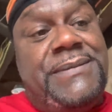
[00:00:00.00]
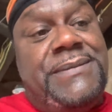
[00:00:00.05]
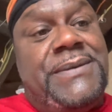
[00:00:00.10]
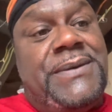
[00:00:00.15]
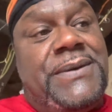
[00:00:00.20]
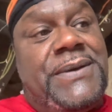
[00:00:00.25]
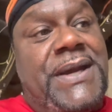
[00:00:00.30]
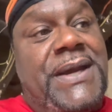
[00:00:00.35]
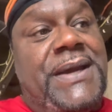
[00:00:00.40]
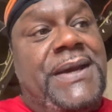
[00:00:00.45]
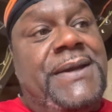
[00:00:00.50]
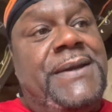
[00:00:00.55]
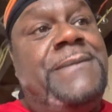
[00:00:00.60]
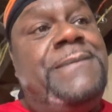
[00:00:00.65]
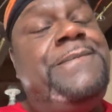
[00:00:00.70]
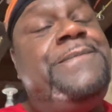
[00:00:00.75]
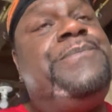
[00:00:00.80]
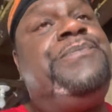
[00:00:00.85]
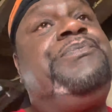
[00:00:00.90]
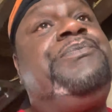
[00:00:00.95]
Okay.
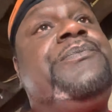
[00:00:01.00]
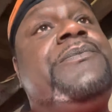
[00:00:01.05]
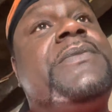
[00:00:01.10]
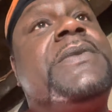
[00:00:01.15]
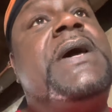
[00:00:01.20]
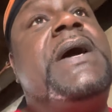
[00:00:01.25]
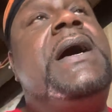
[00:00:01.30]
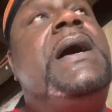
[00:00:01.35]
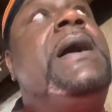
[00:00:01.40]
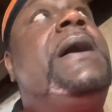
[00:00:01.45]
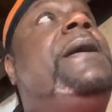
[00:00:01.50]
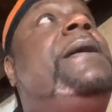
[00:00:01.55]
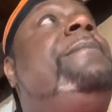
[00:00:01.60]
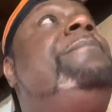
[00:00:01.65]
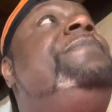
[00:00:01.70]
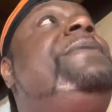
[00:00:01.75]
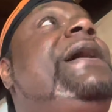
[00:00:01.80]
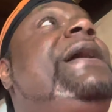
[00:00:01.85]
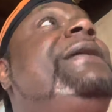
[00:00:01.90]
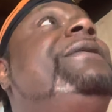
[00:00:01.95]

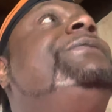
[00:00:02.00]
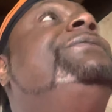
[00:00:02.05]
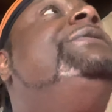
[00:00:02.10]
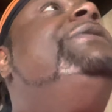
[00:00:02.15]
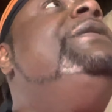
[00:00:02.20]
Now,